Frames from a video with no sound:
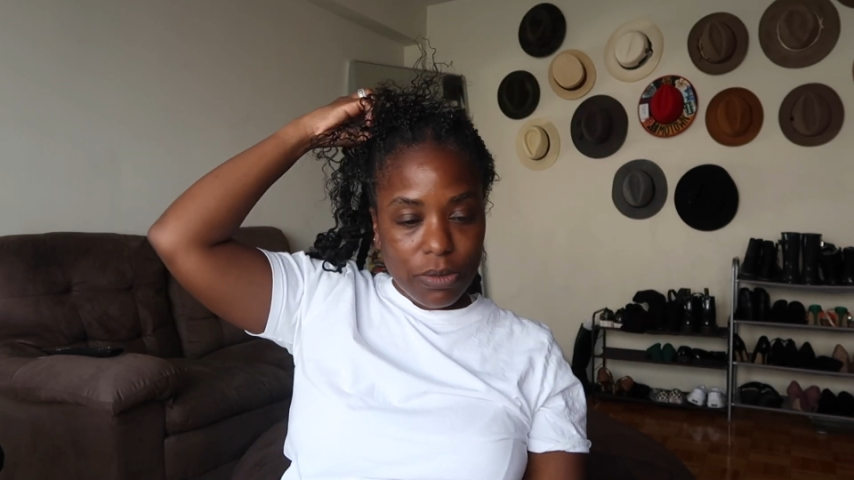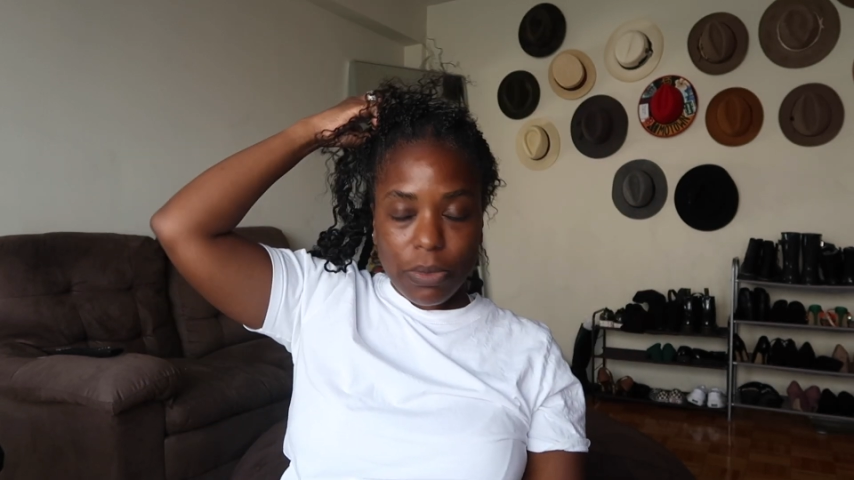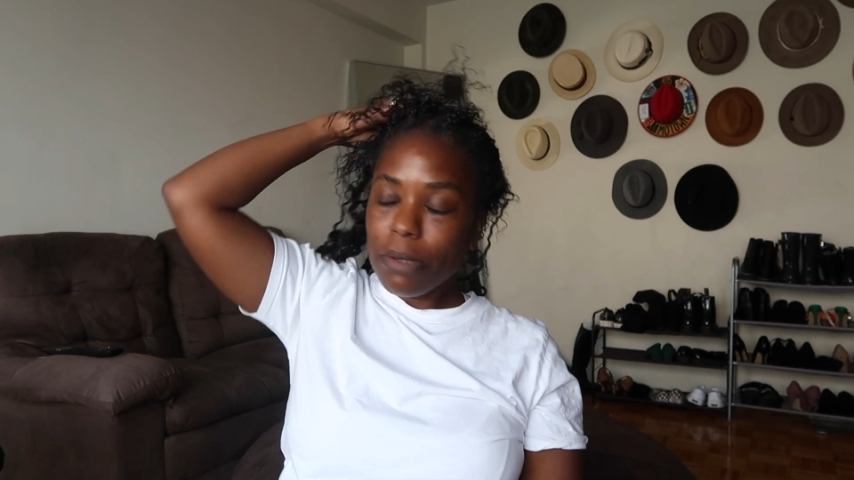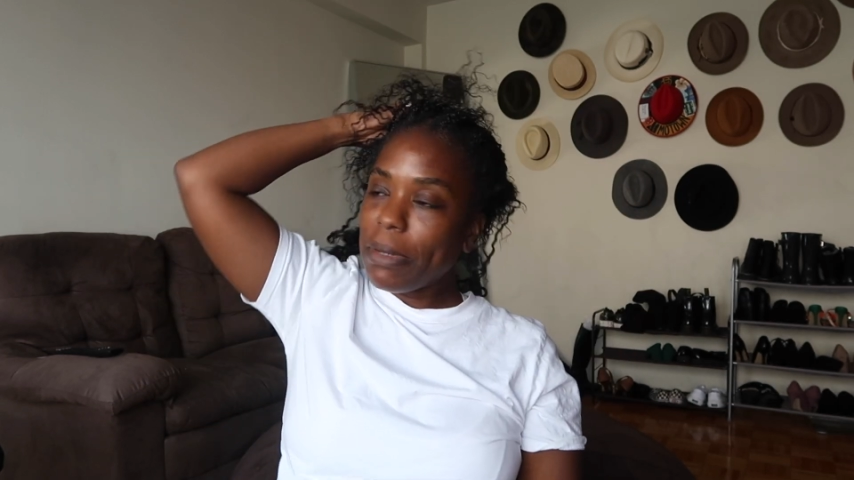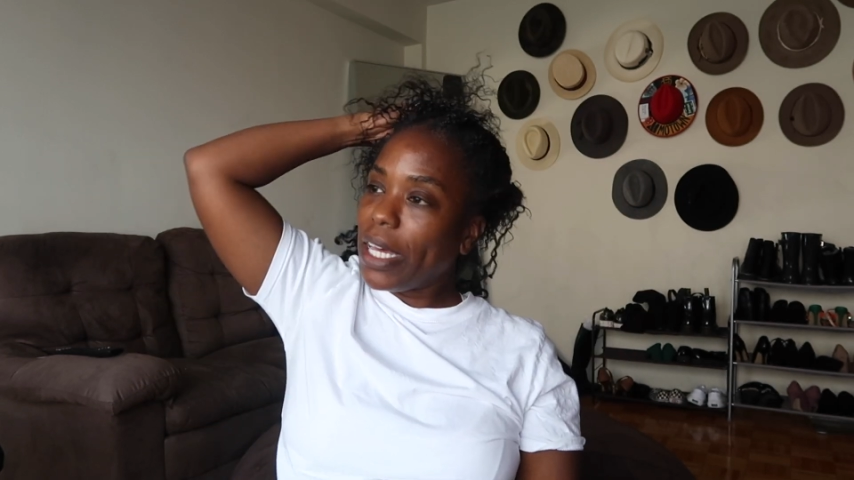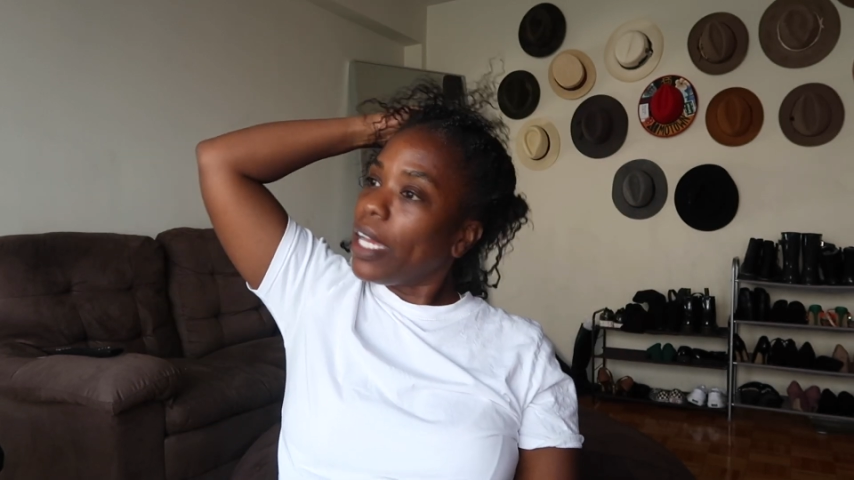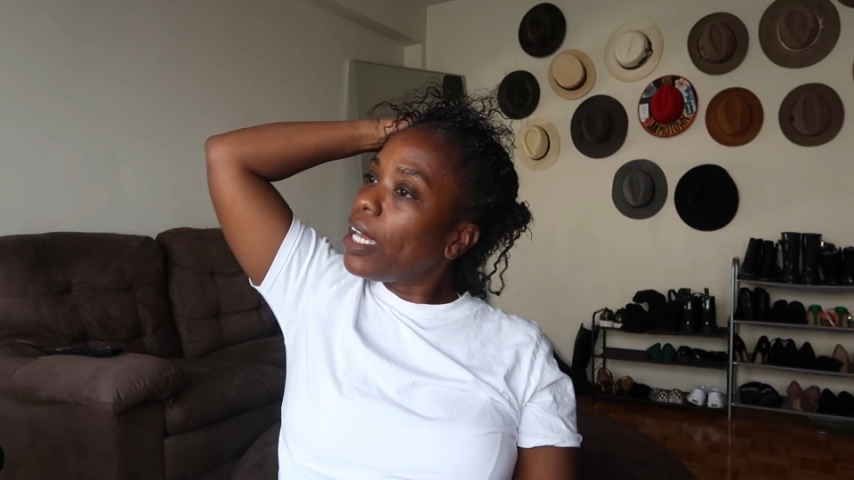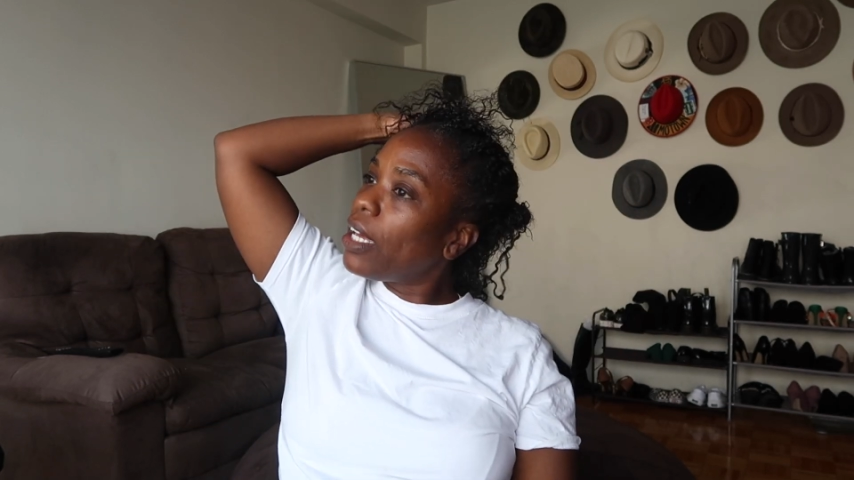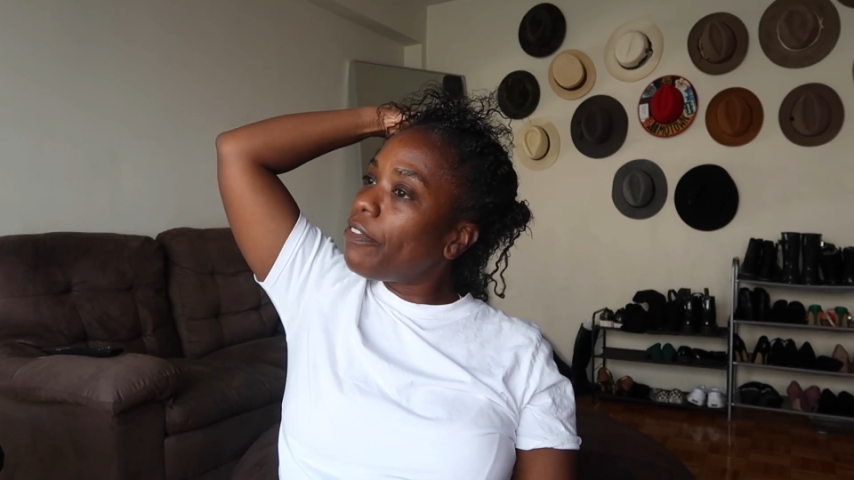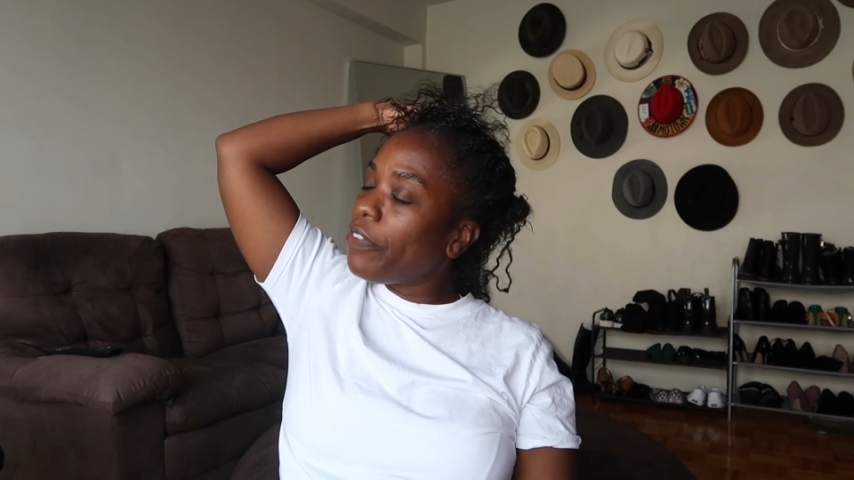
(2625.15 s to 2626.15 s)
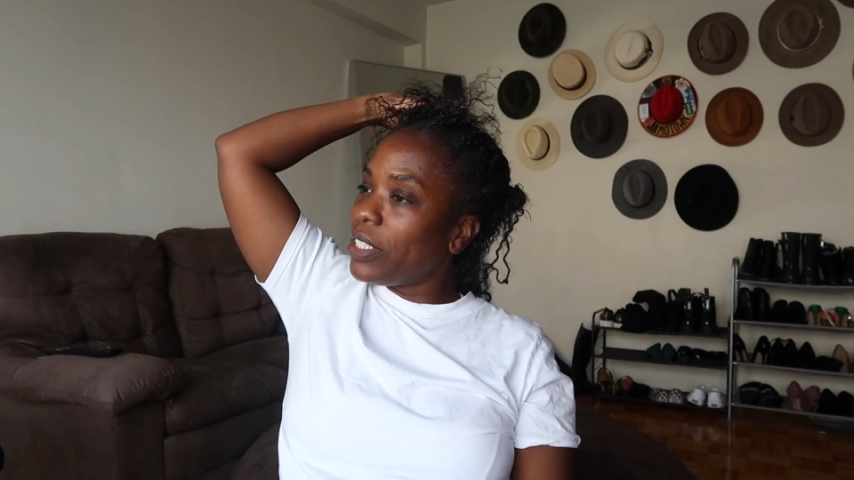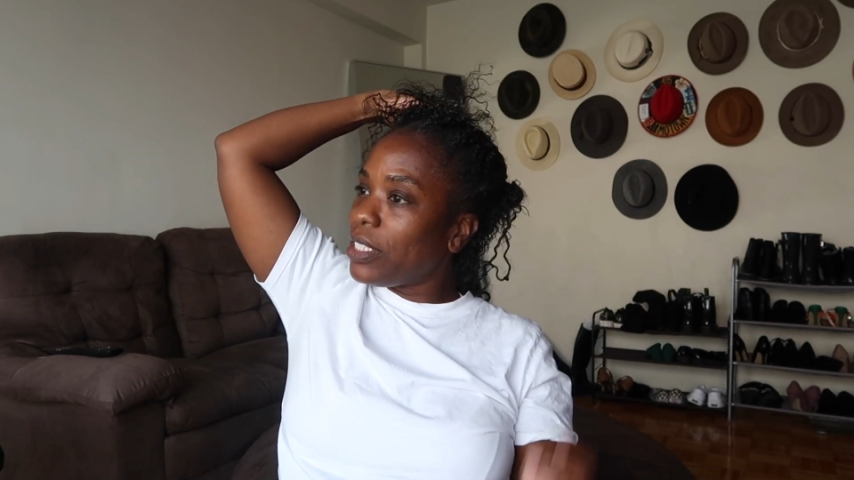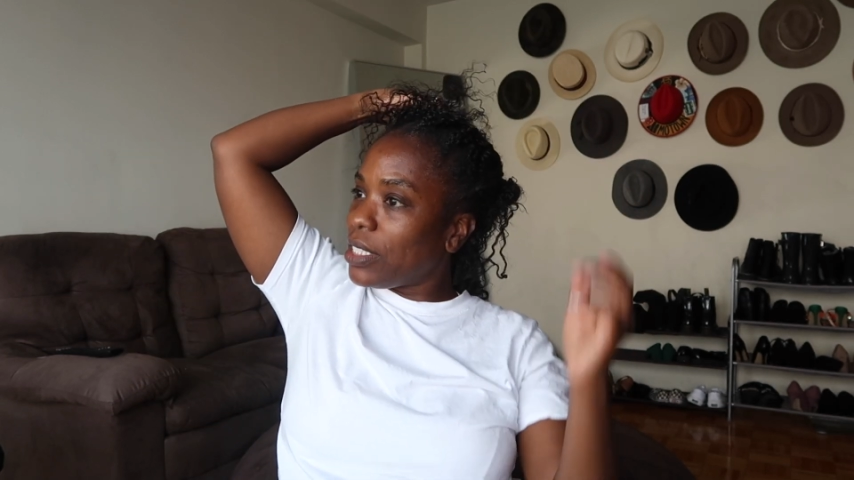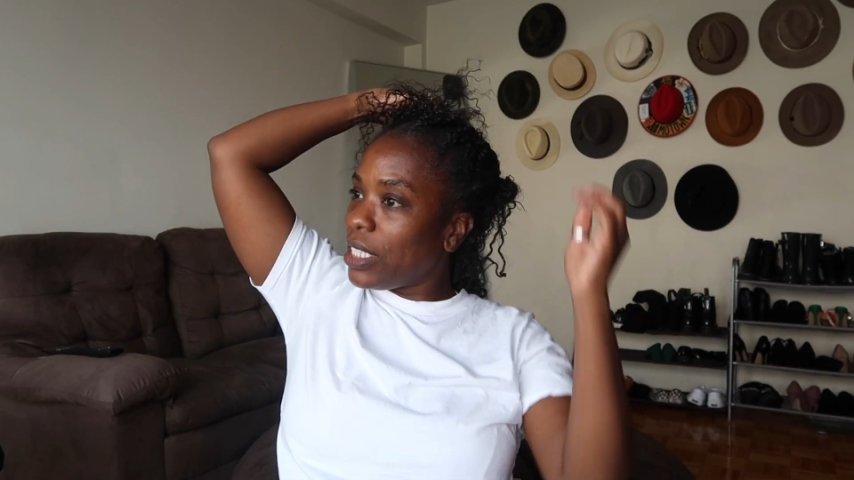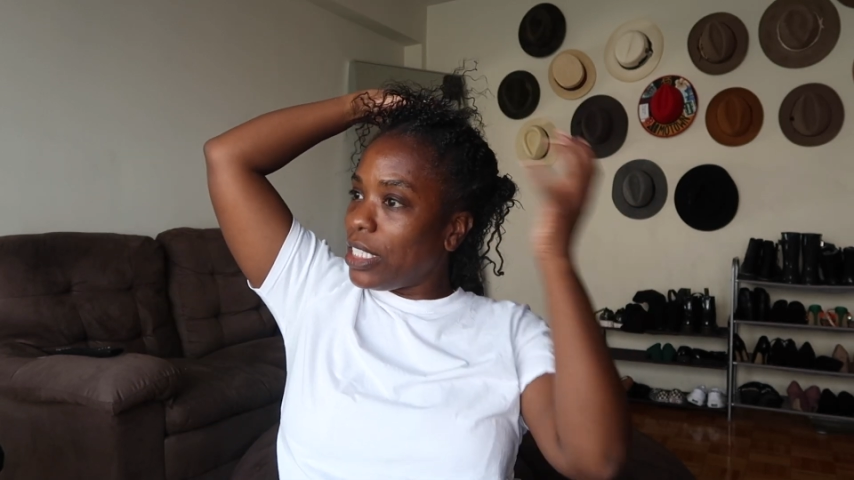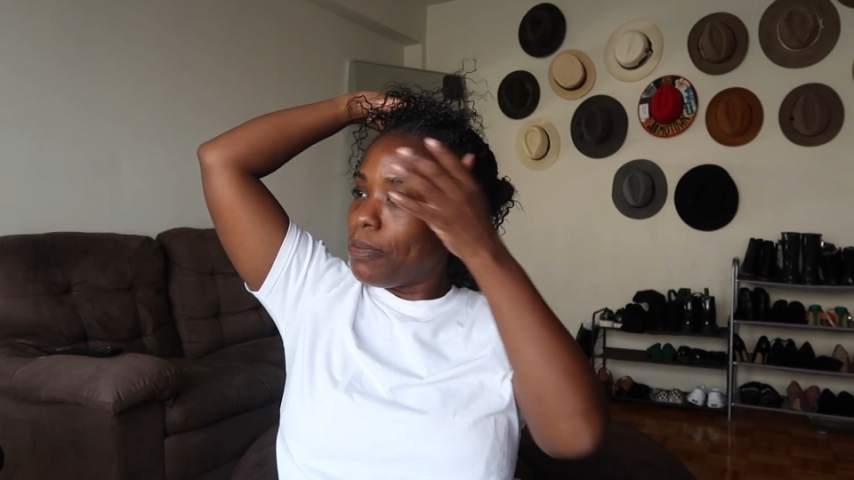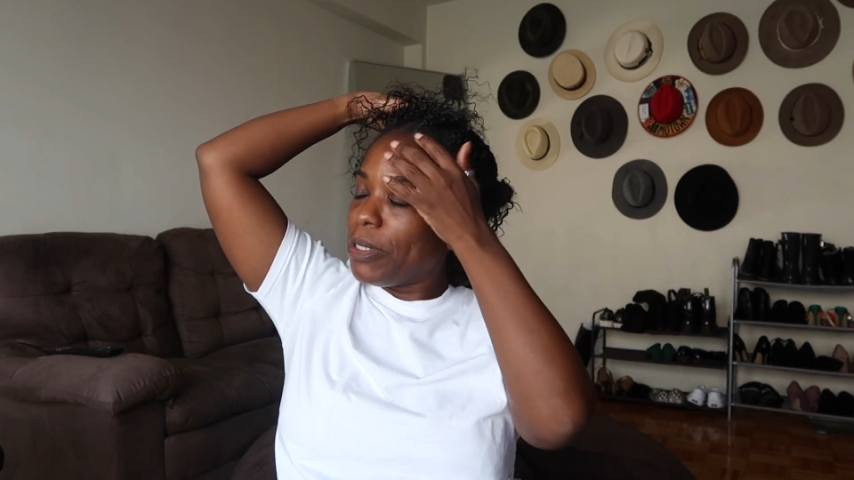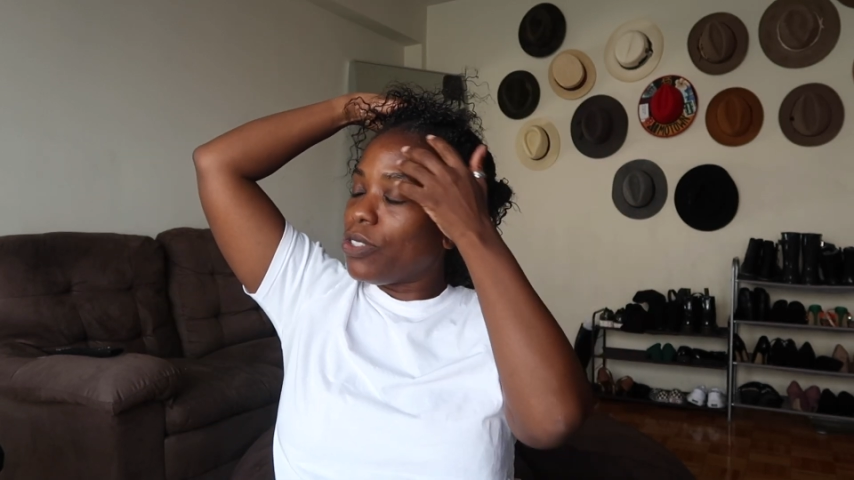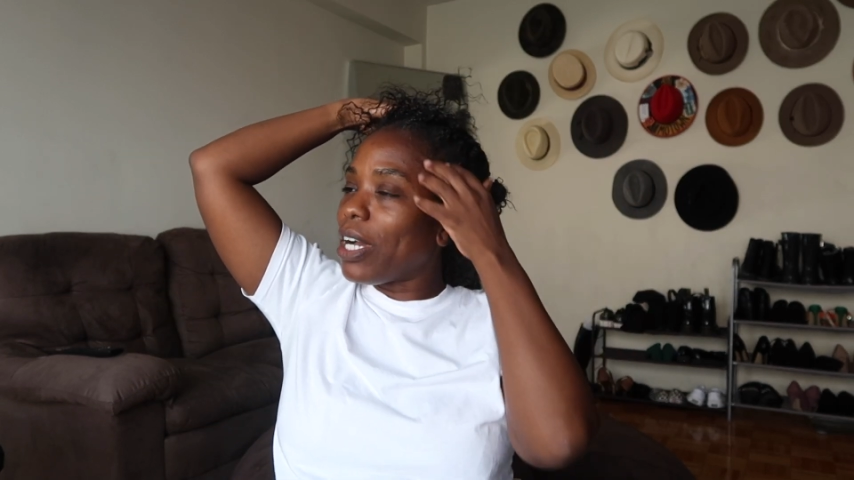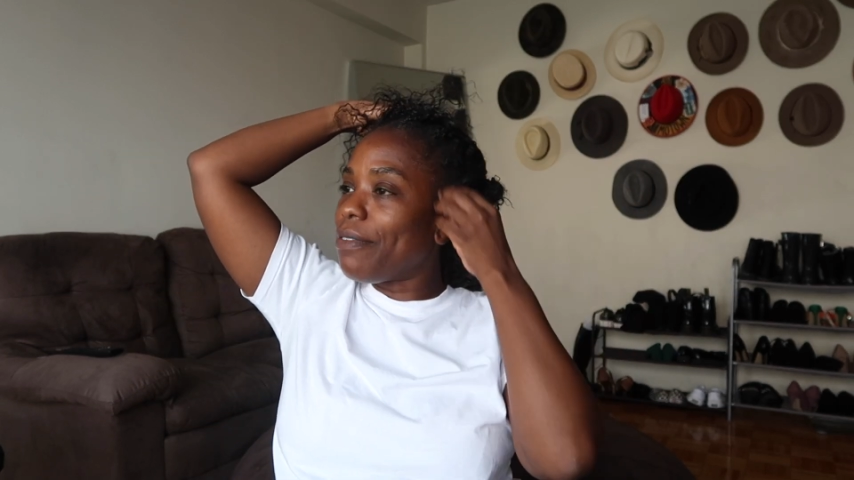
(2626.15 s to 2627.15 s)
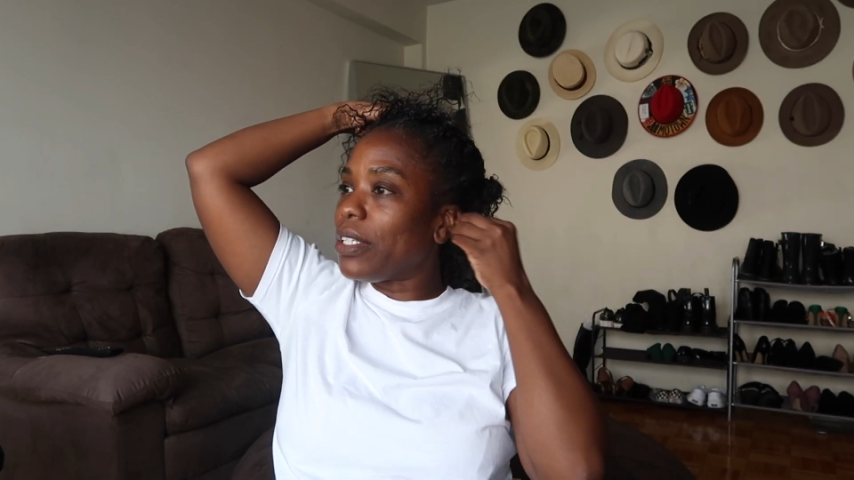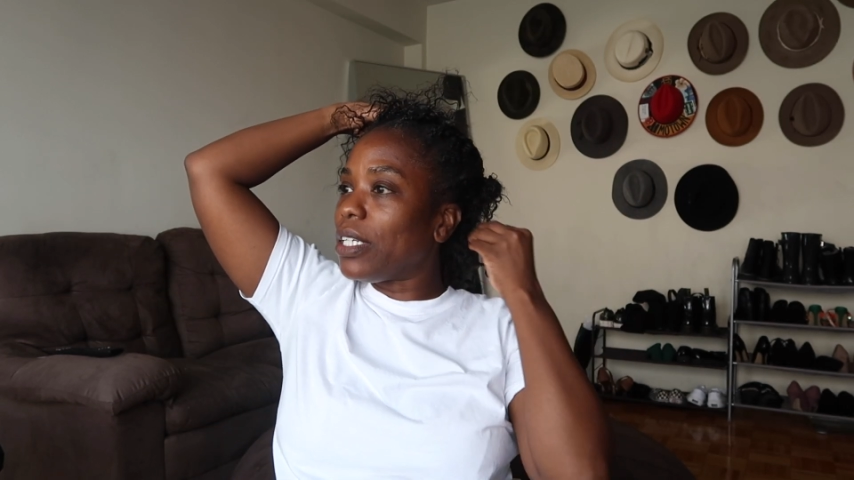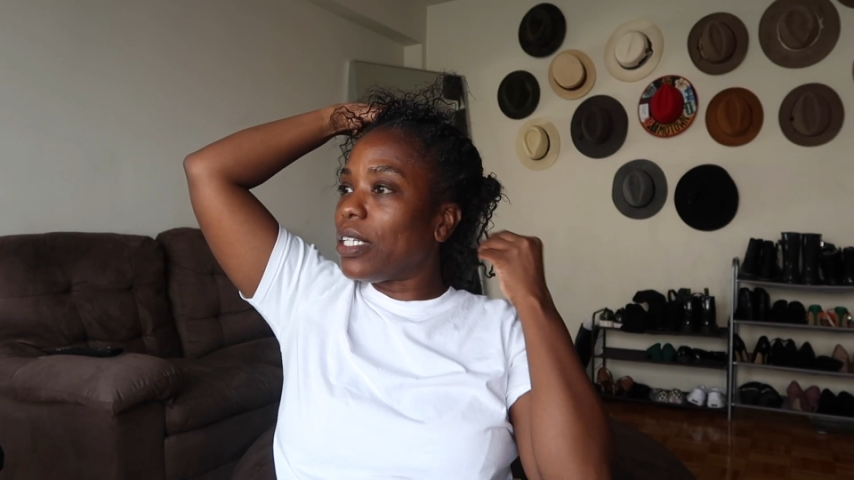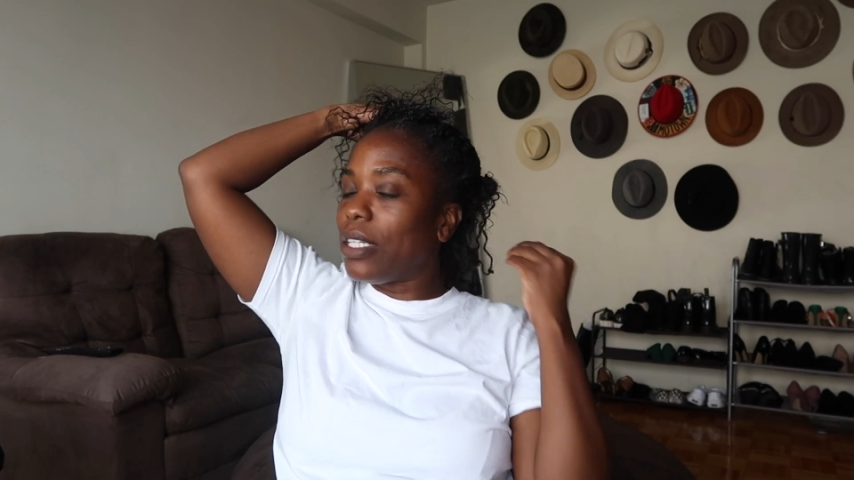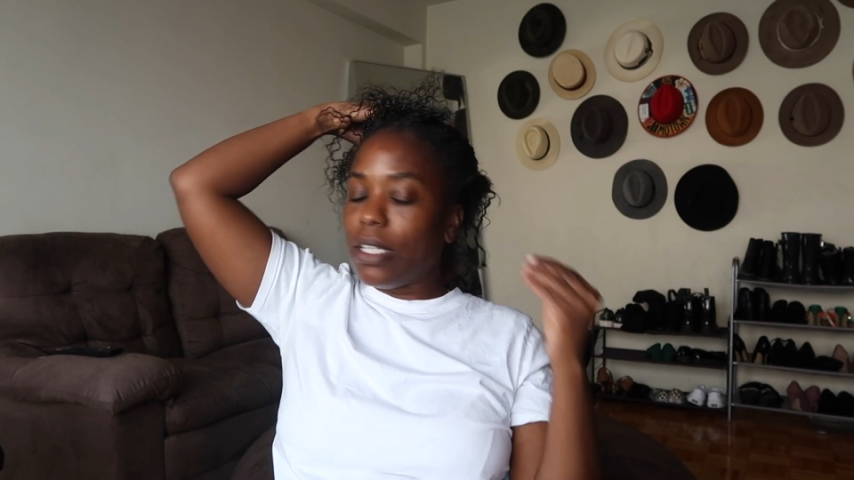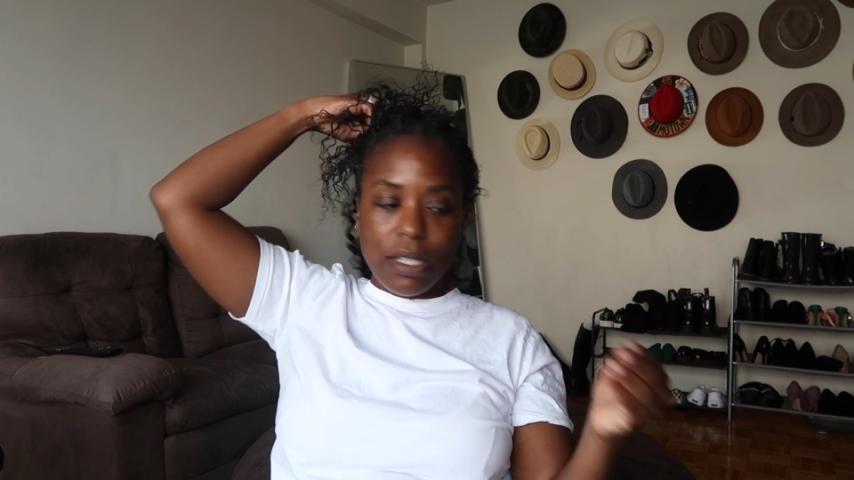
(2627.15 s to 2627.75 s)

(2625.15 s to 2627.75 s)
One of my friends, he's been traveling